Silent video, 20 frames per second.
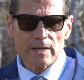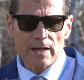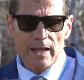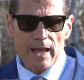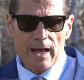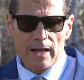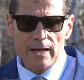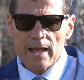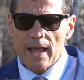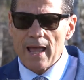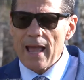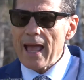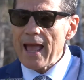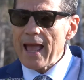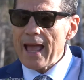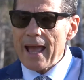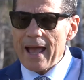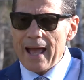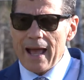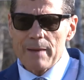it out.
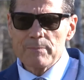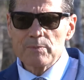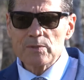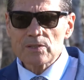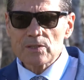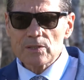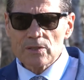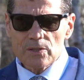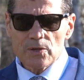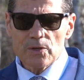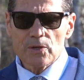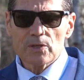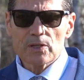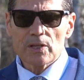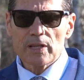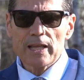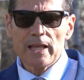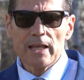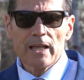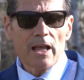
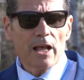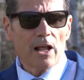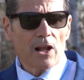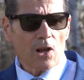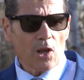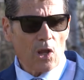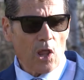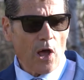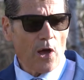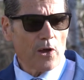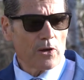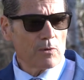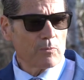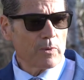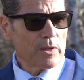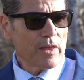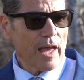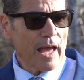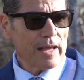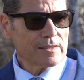Absolutely loaded
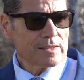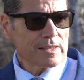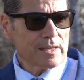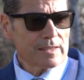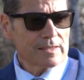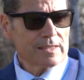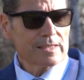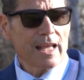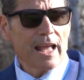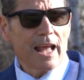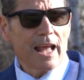with assets.